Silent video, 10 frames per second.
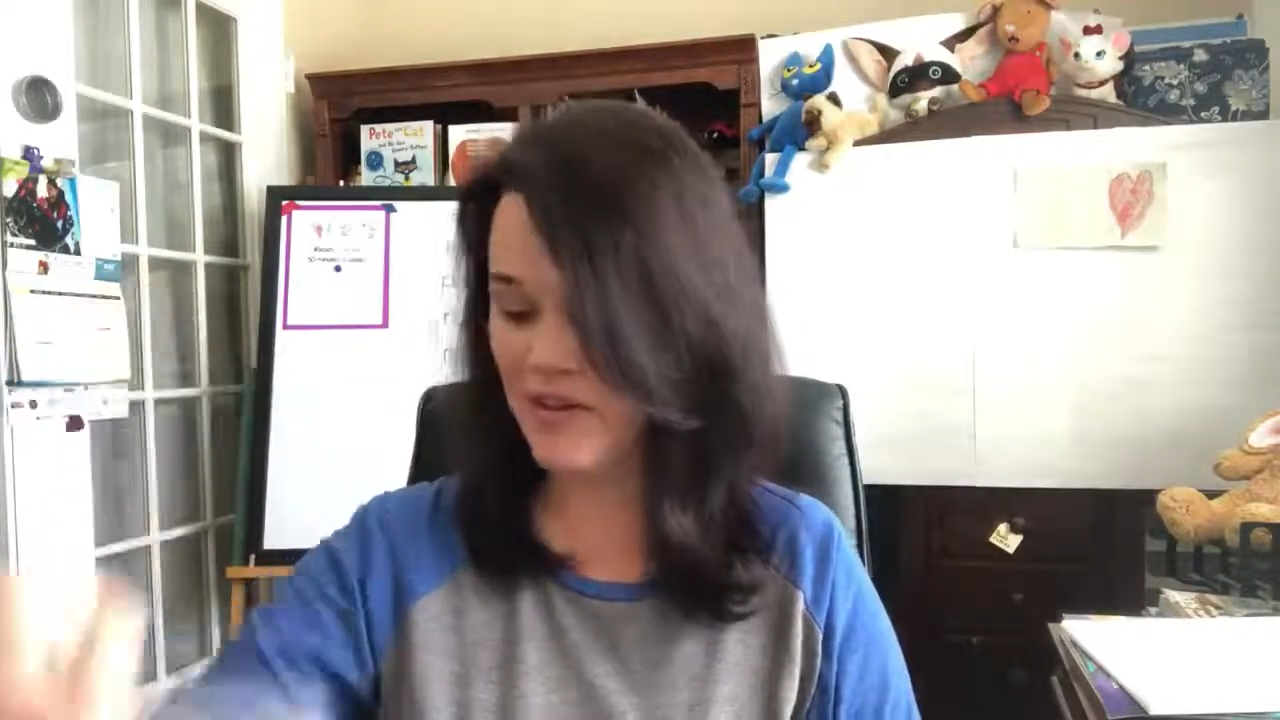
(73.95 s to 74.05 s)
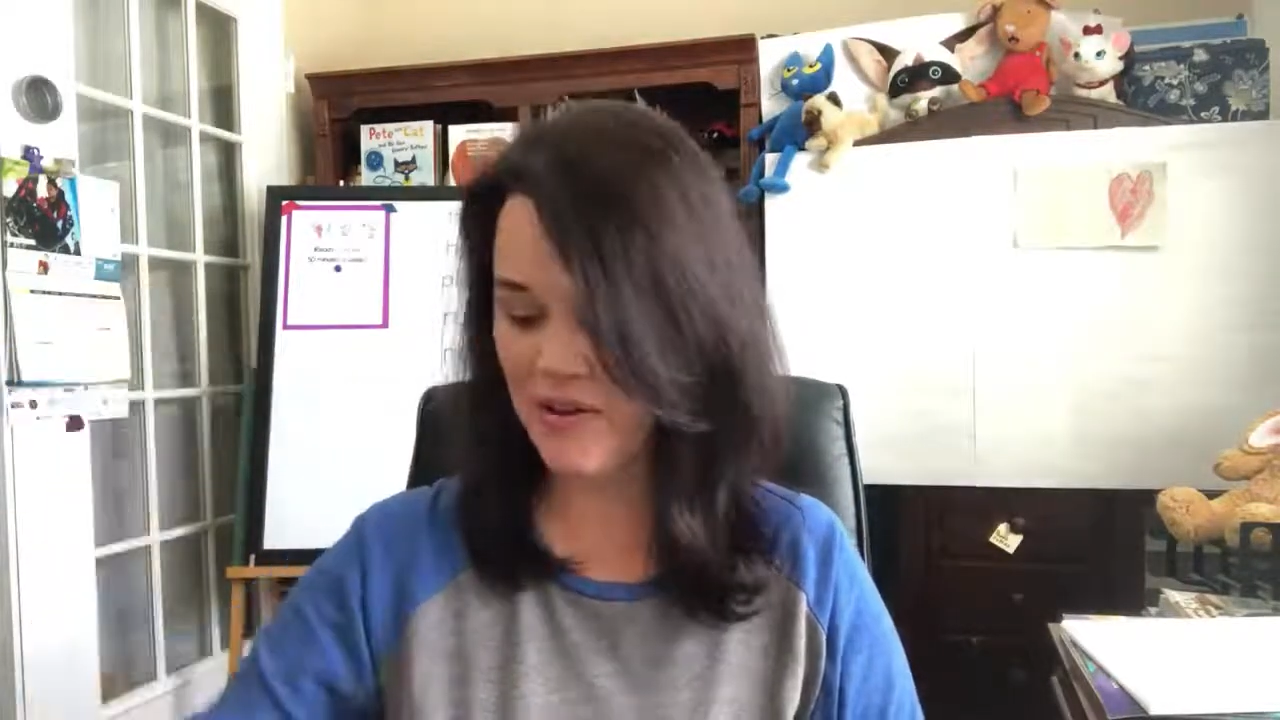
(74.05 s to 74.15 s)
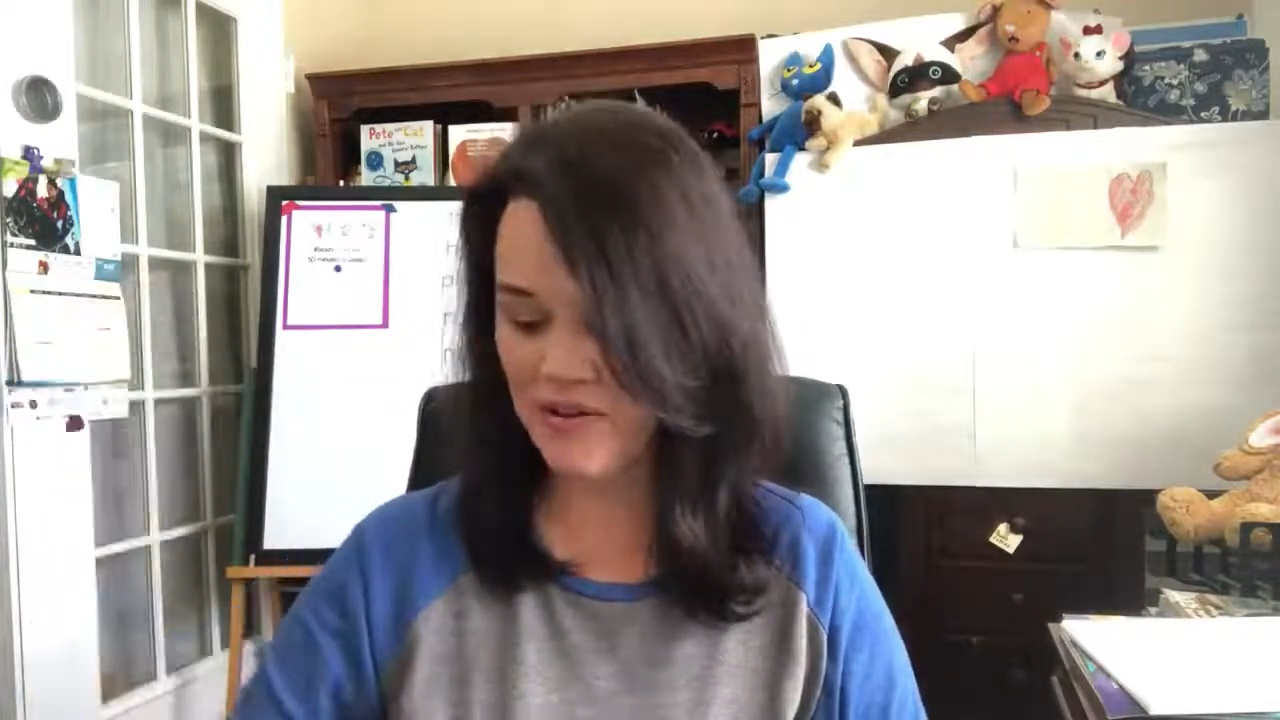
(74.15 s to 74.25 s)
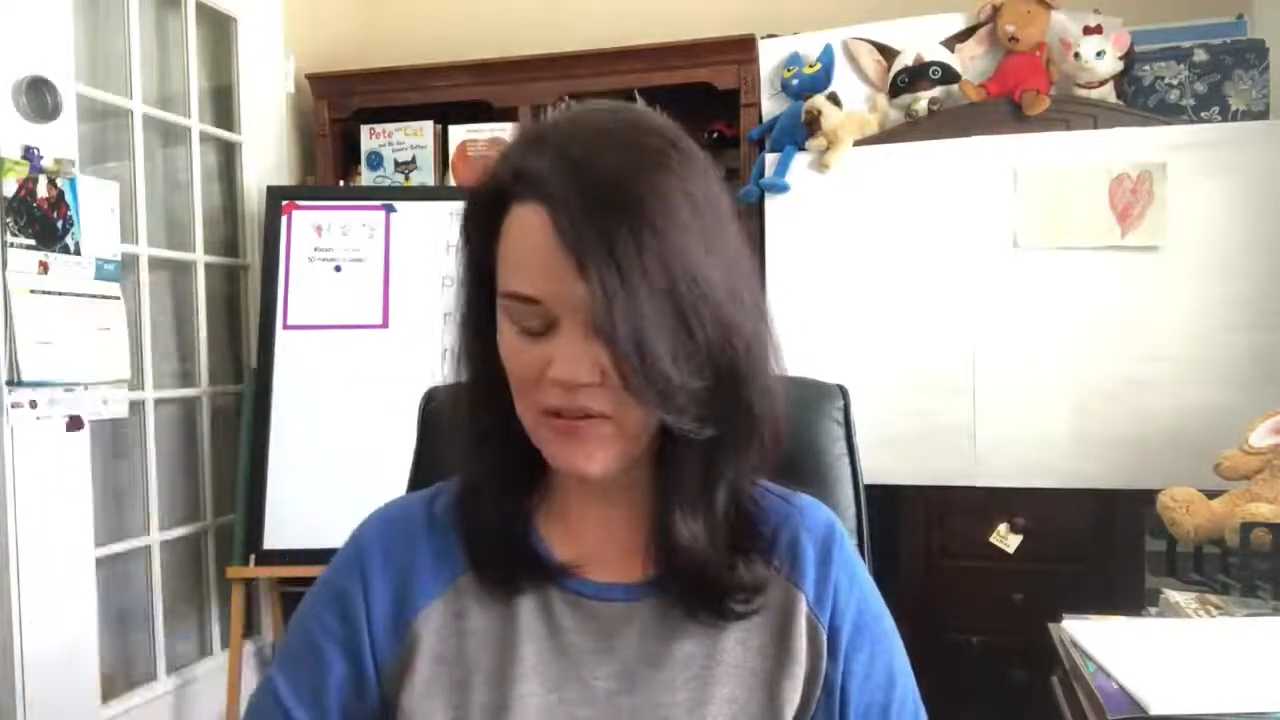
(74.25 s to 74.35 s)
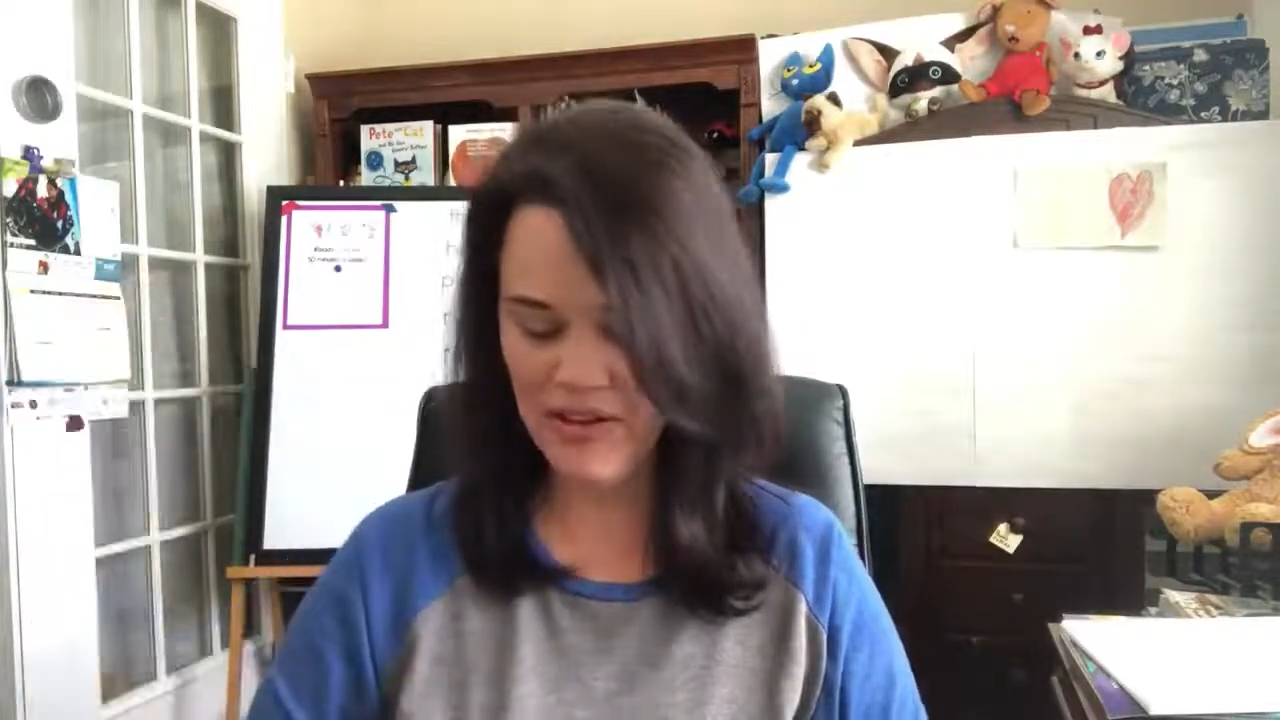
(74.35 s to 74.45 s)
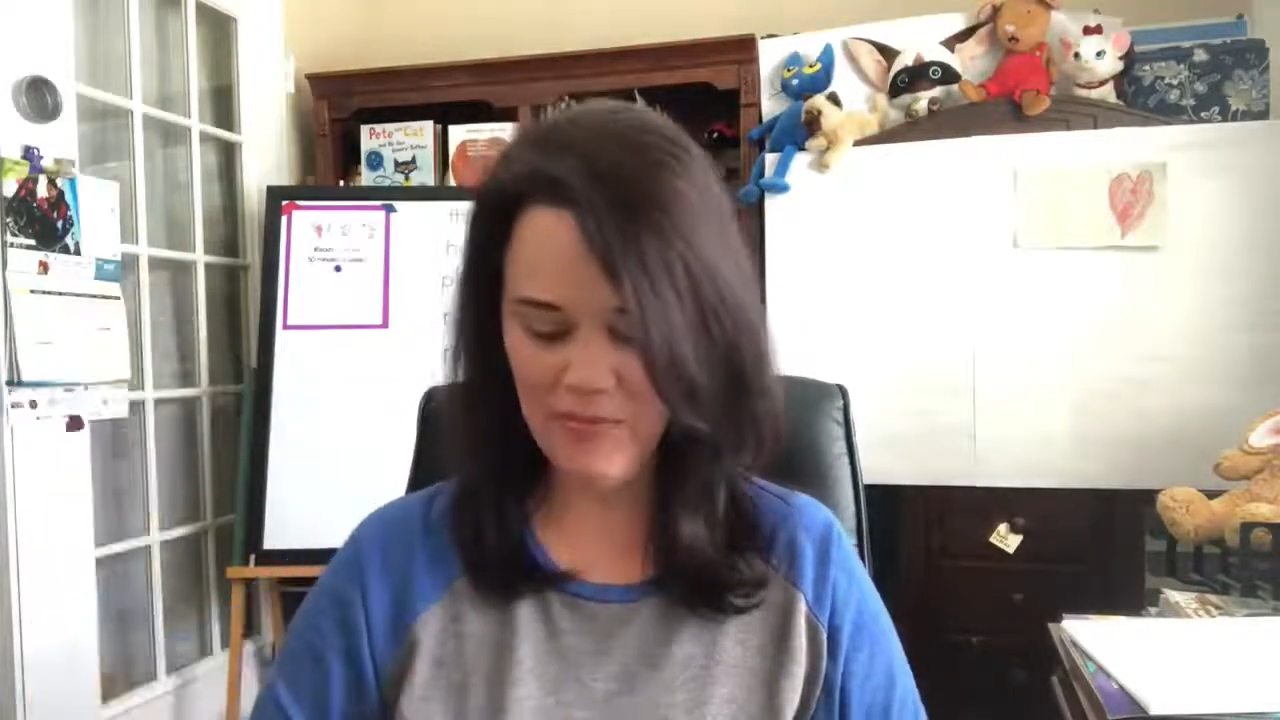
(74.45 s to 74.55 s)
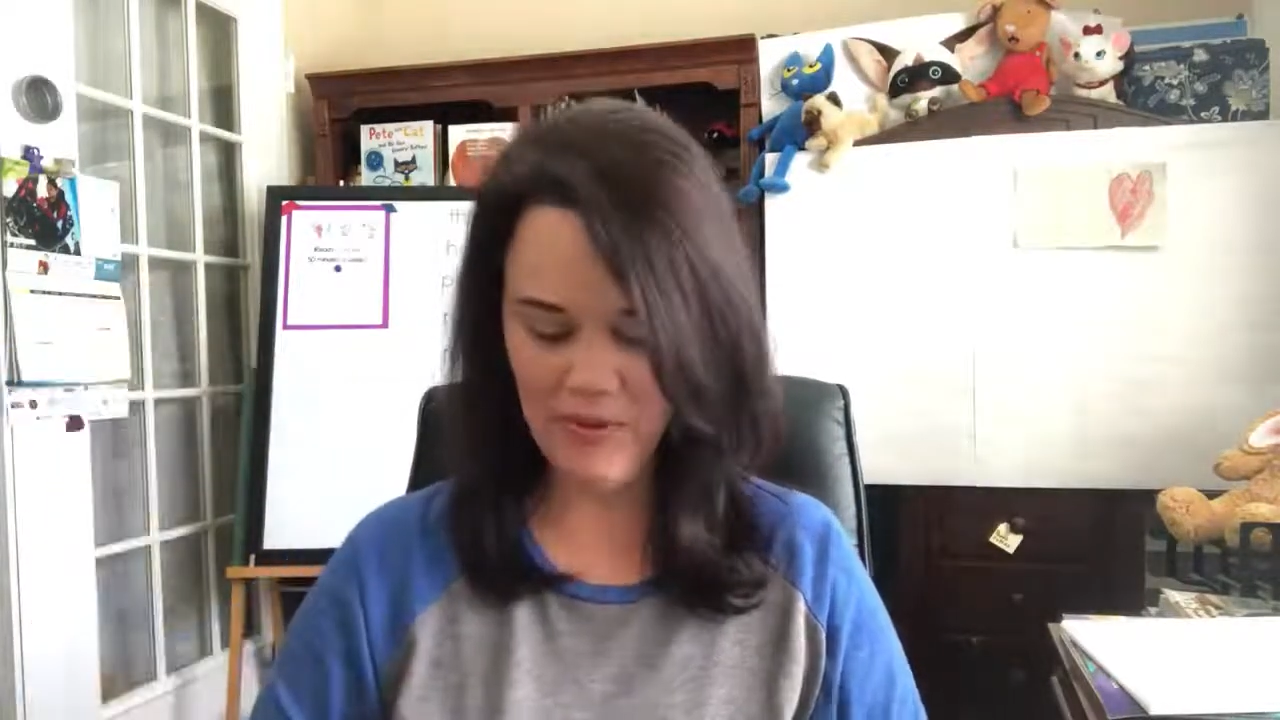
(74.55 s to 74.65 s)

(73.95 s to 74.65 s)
Oh, hey,